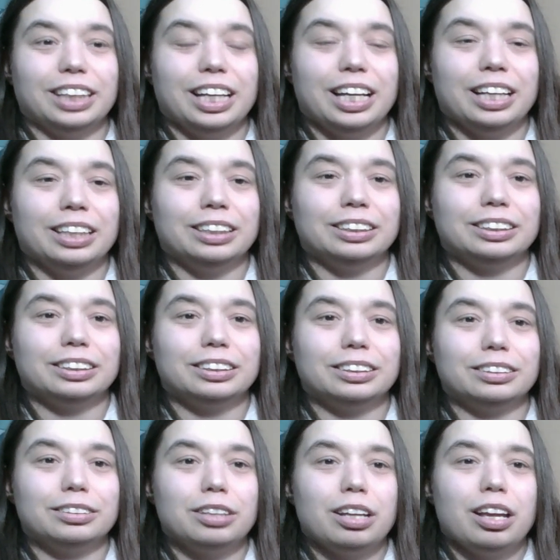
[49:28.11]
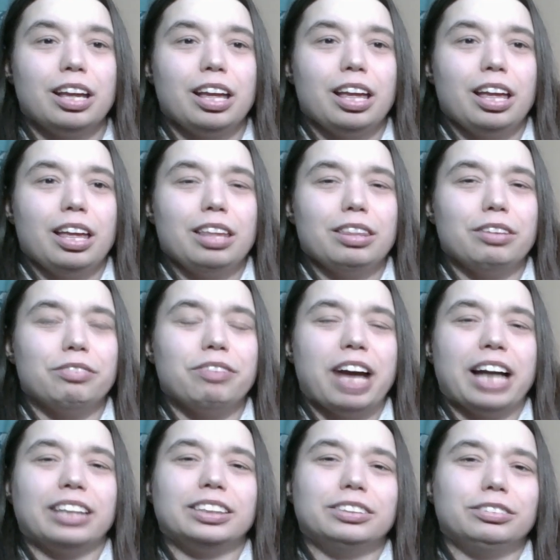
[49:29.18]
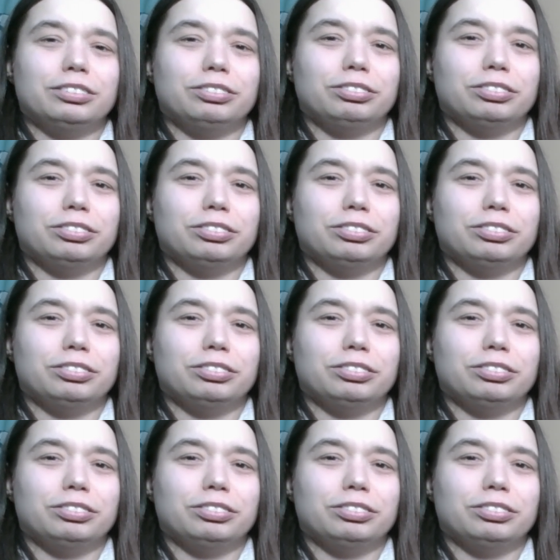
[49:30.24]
And the fact of